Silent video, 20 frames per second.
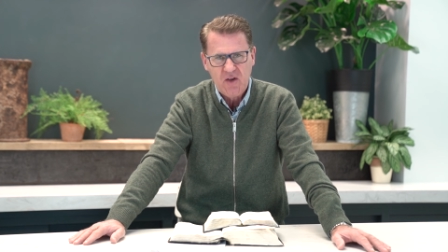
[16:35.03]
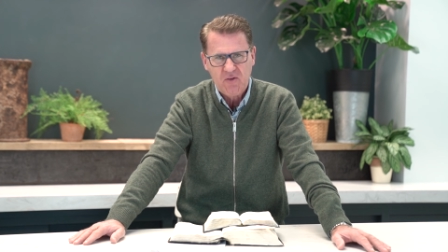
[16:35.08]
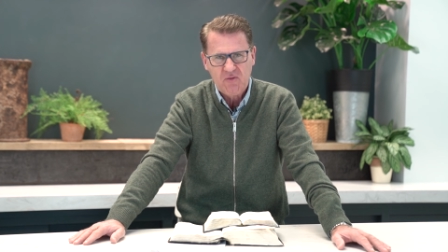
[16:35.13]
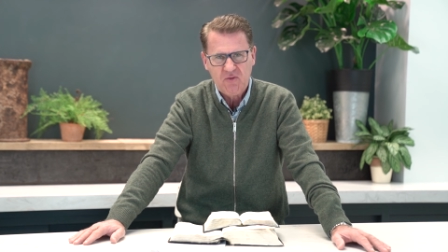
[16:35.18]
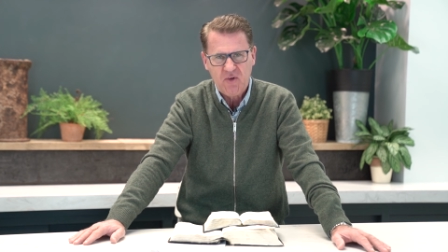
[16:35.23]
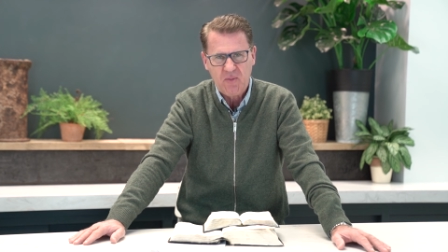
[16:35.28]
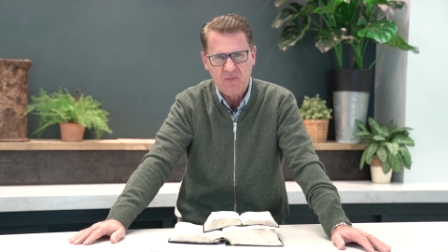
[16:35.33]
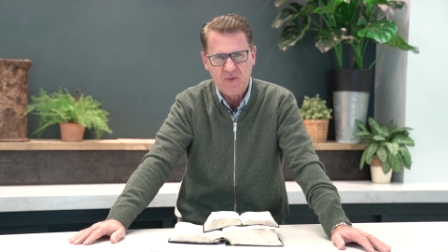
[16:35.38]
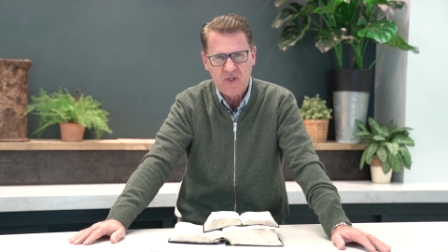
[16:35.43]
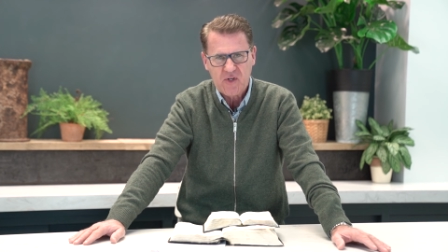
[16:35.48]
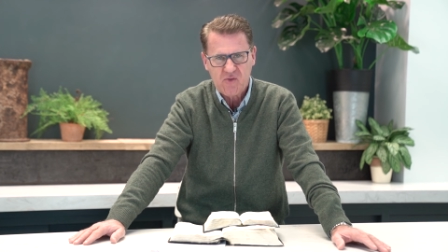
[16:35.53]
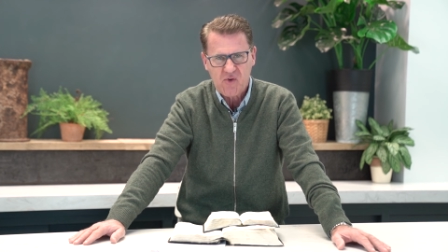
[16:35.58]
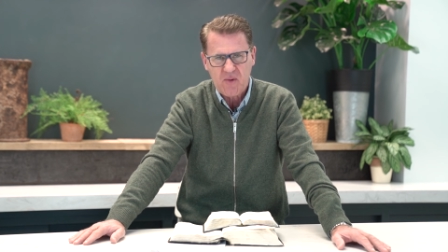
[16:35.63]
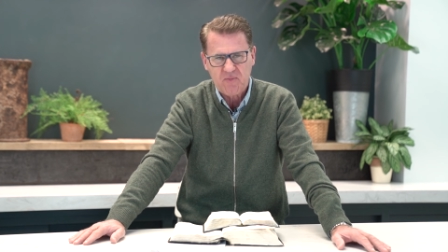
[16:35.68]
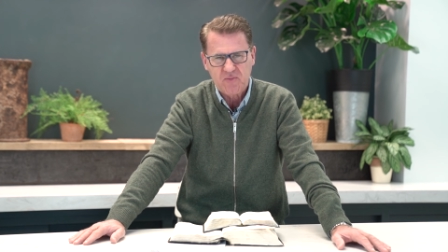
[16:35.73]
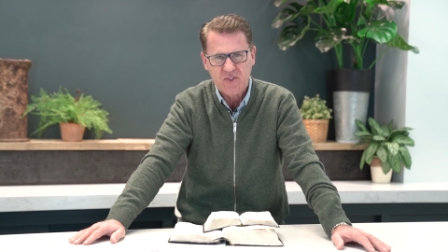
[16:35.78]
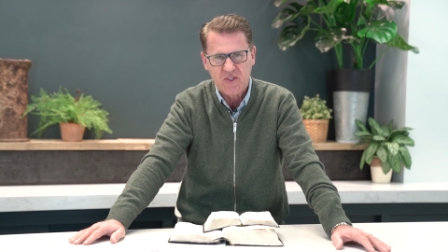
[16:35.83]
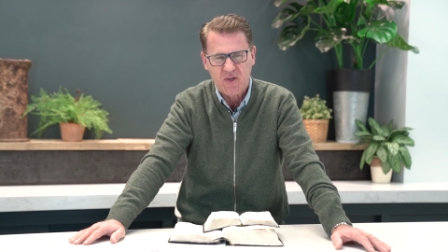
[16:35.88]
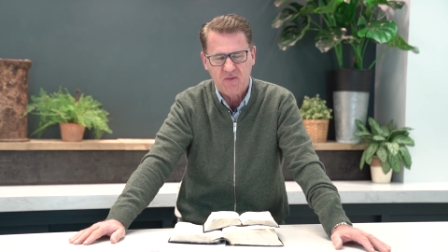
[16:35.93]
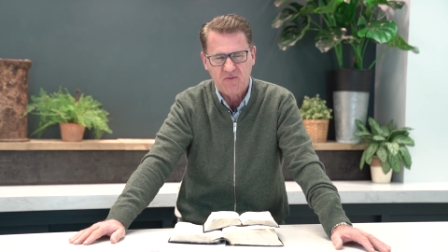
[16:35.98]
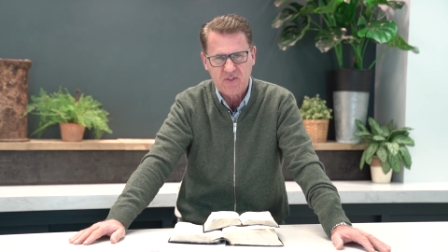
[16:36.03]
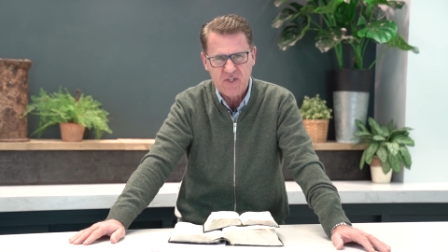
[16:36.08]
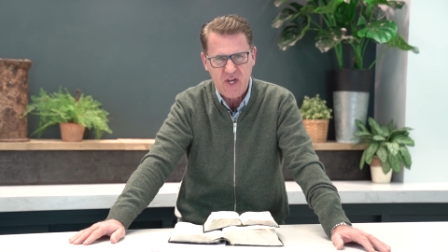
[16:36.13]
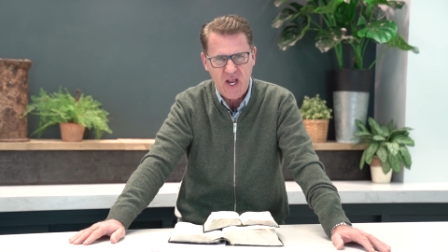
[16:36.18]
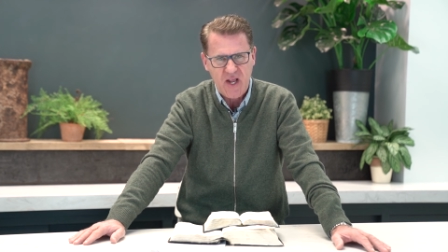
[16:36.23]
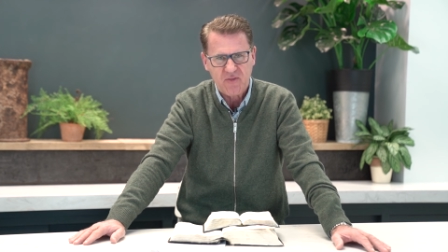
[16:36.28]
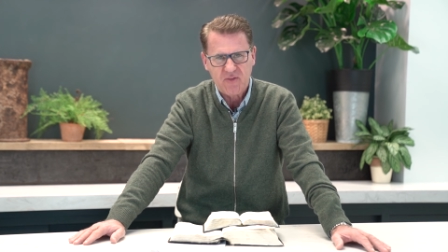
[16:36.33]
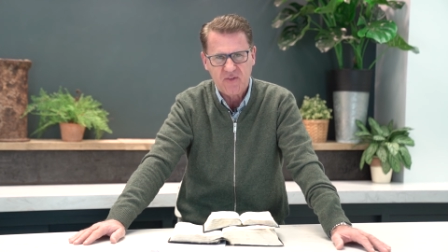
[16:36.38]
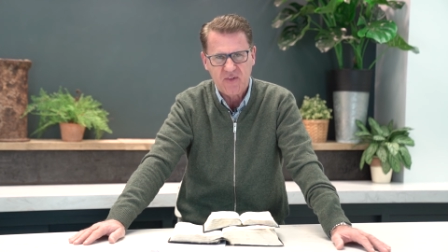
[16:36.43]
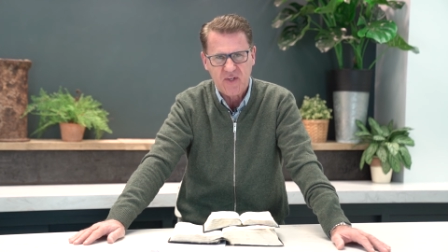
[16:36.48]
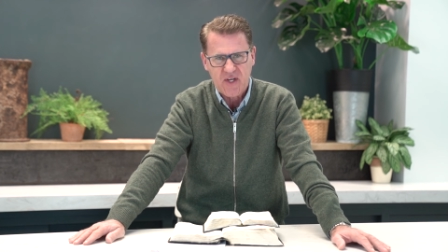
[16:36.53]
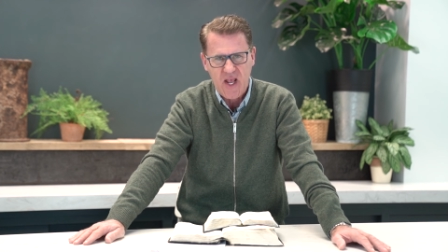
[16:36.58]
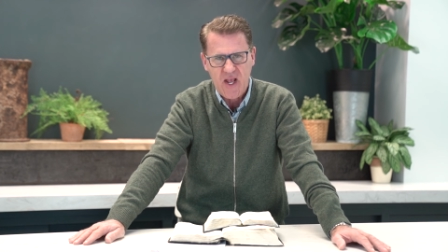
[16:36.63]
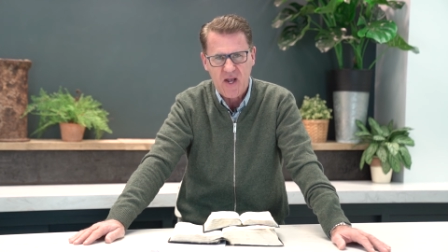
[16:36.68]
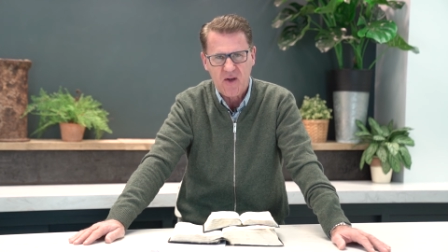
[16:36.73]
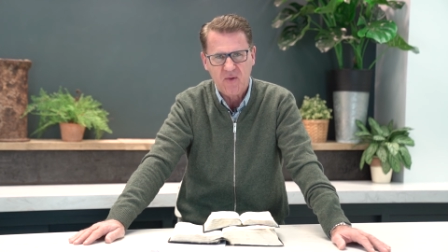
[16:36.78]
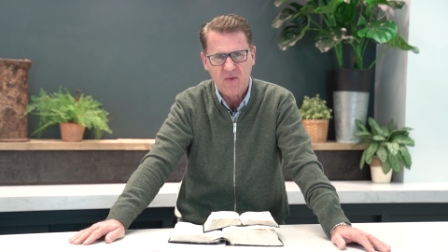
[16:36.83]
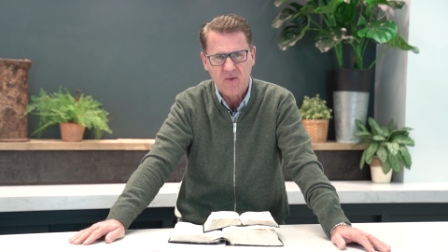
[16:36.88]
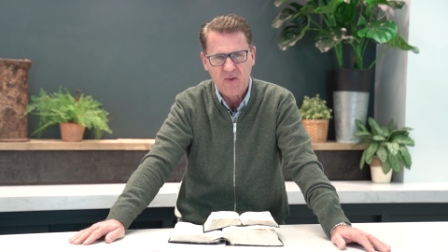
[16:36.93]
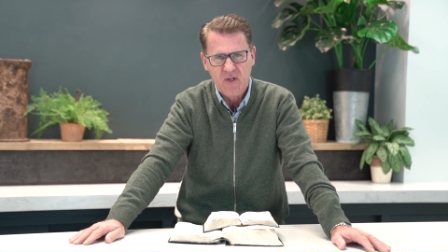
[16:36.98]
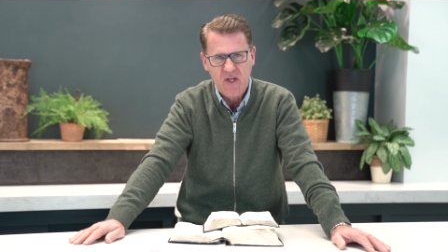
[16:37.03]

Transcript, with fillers: from the grips of death and hell.